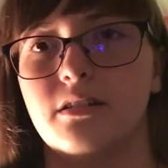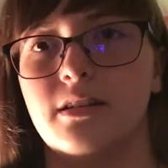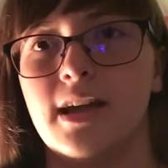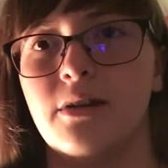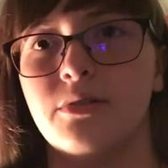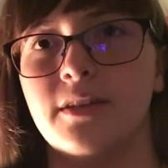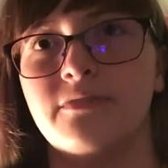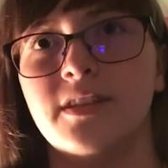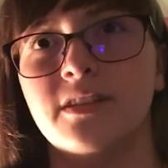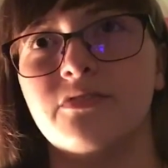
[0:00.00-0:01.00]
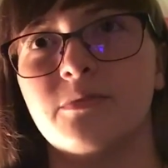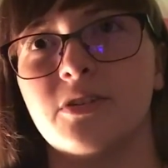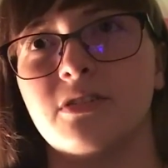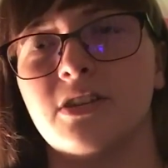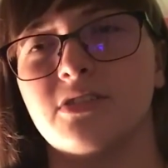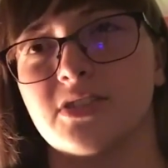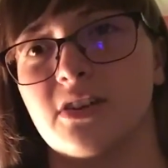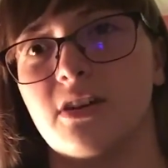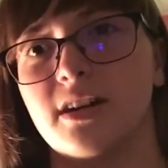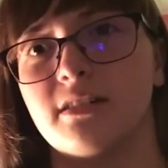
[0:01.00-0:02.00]
Now that feeling from earlier is
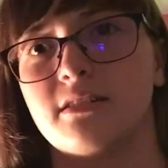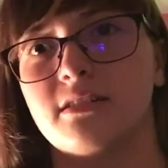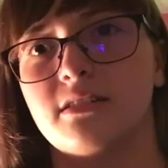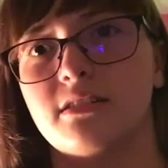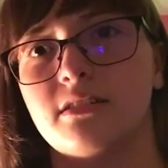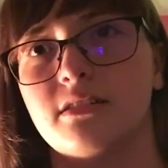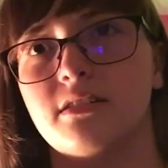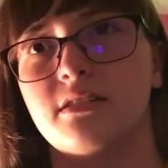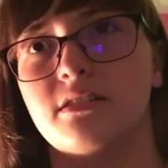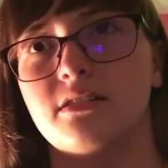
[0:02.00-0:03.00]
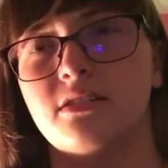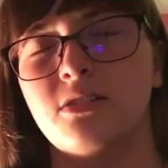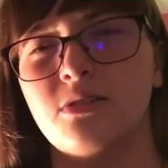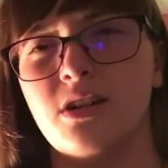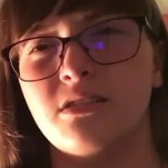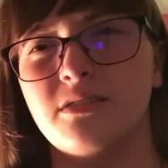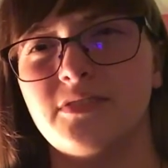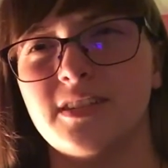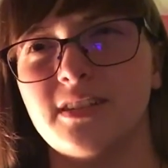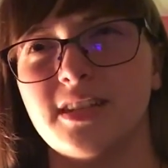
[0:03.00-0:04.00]
gone. You no longer
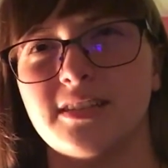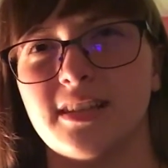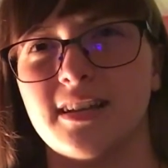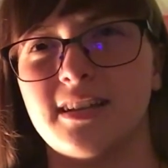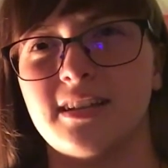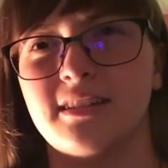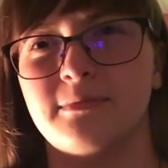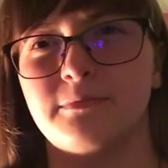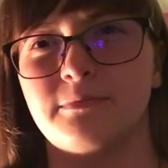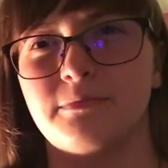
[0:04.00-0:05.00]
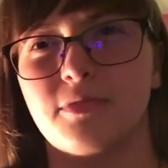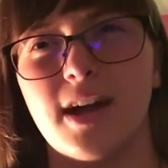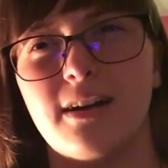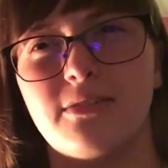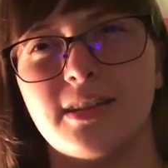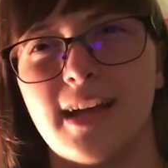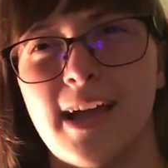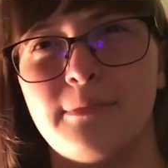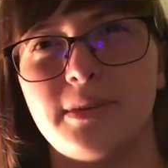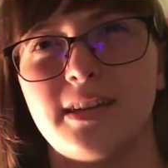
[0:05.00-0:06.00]
feel excited and proud and
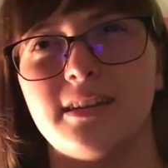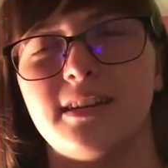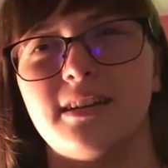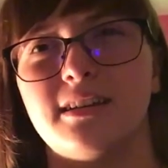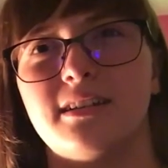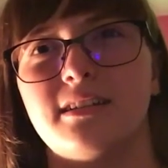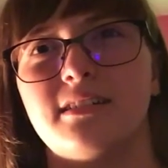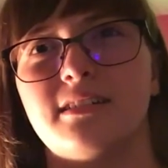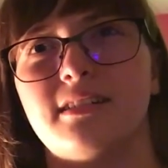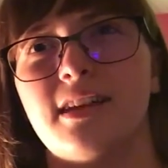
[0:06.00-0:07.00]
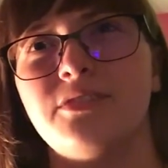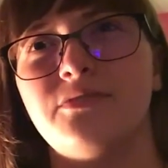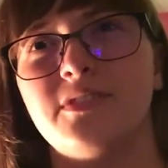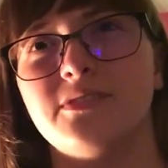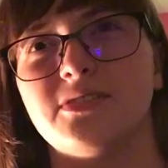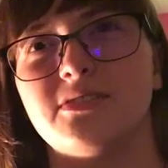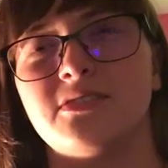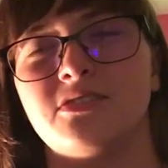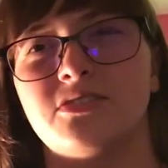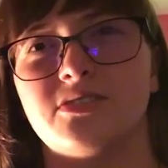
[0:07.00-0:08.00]
happy. Now you feel
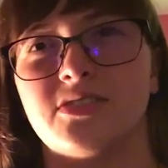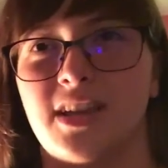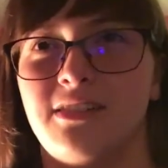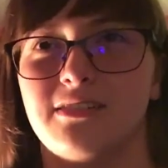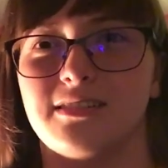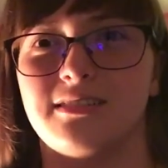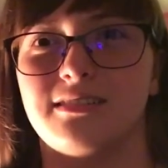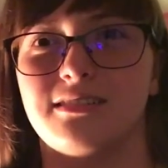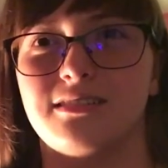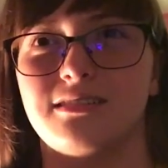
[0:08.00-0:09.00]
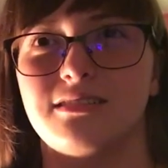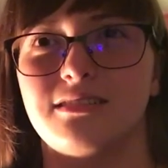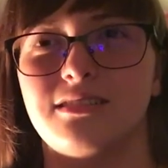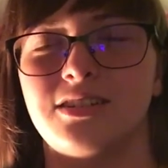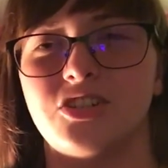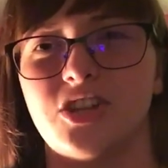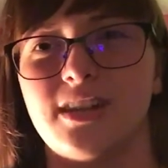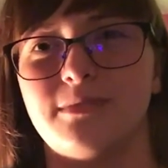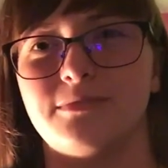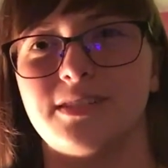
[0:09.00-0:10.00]
scared and
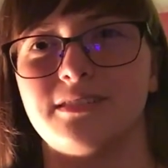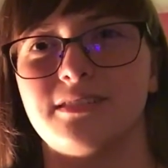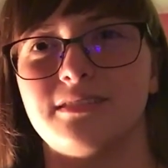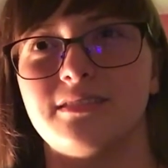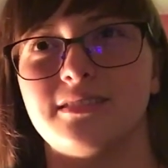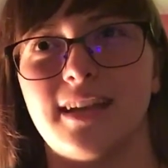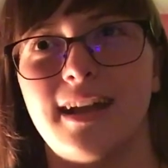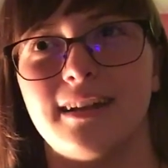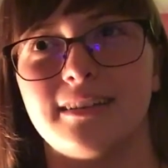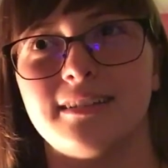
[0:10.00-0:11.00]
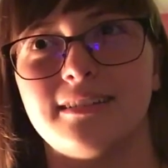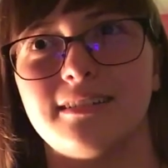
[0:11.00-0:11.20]
ashamed and sad.